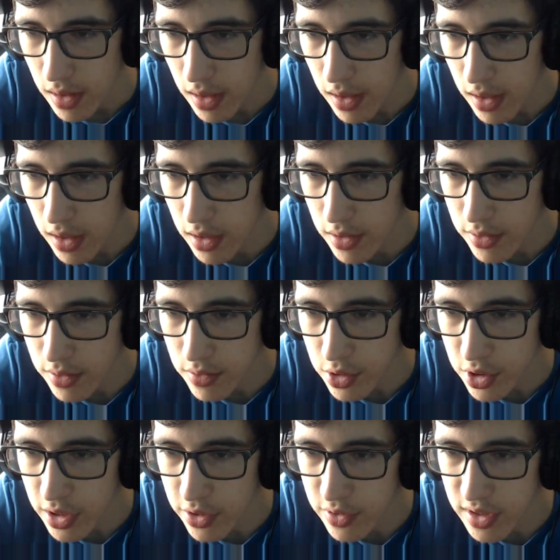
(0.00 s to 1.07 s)

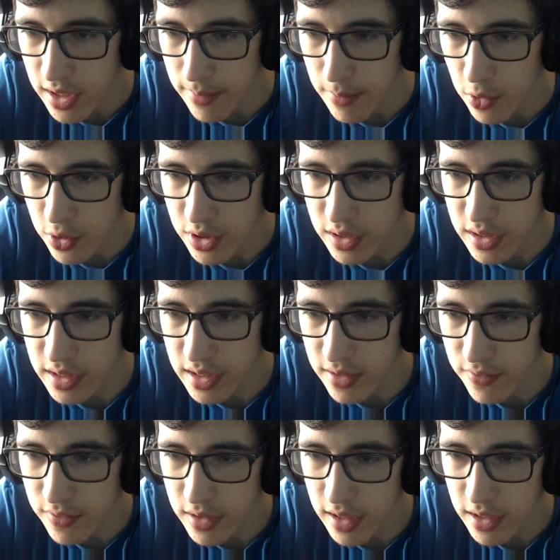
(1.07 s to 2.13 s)
Should I do stop motion scene
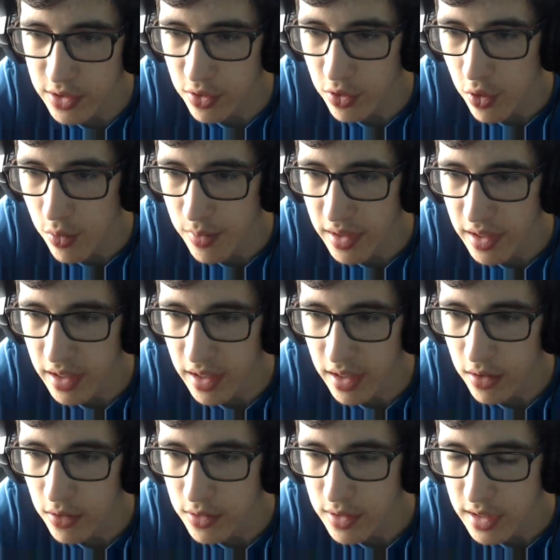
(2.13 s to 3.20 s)
of a dinosaur opening
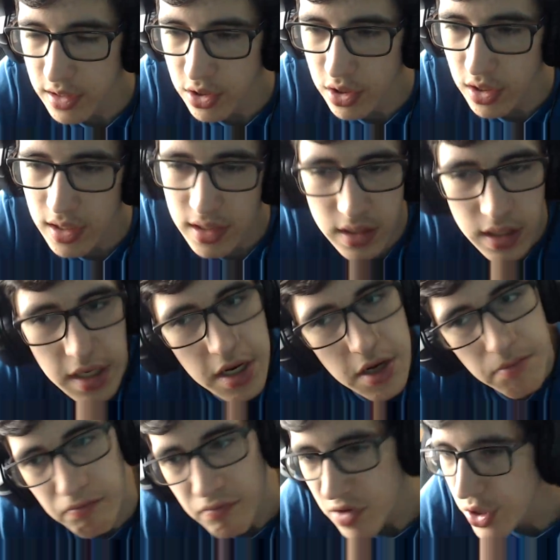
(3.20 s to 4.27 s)
and closing its jaws?
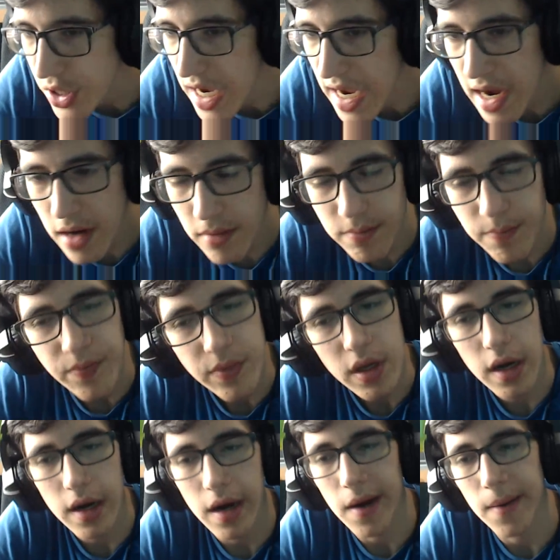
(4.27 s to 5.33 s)
You can.
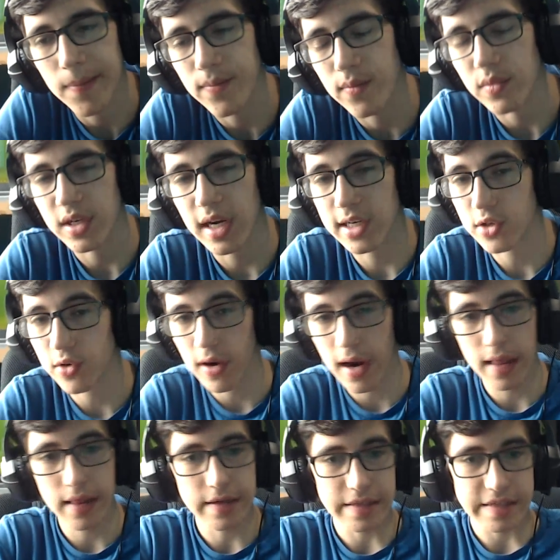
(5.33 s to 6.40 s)
Dinosaur
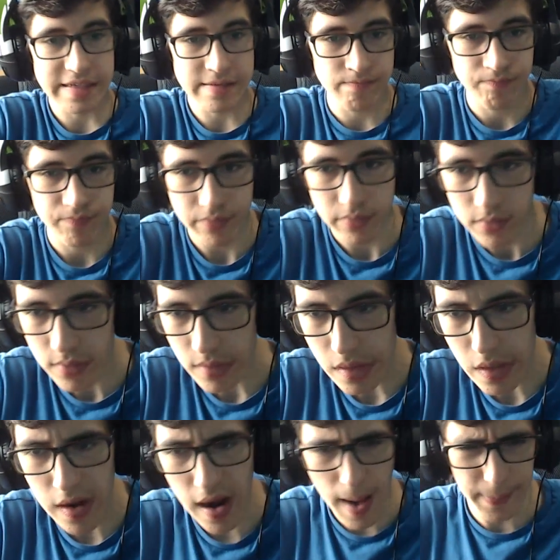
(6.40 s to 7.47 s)
Island did it.
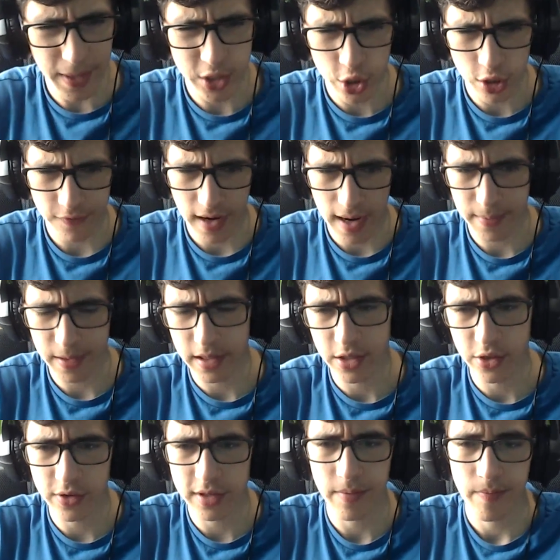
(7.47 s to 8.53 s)
I'm not sure if I'm gonna
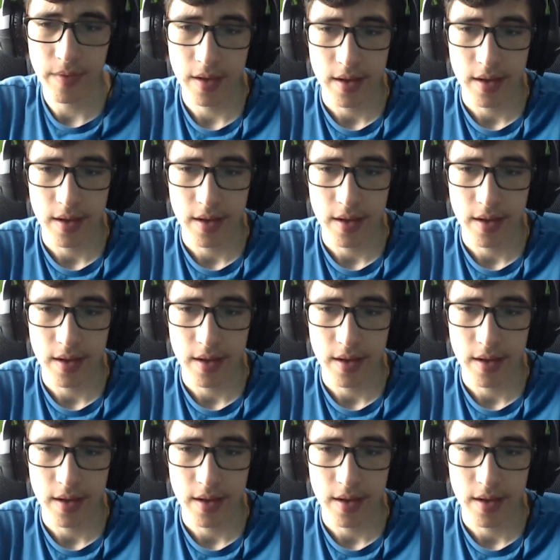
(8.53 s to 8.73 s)
do it.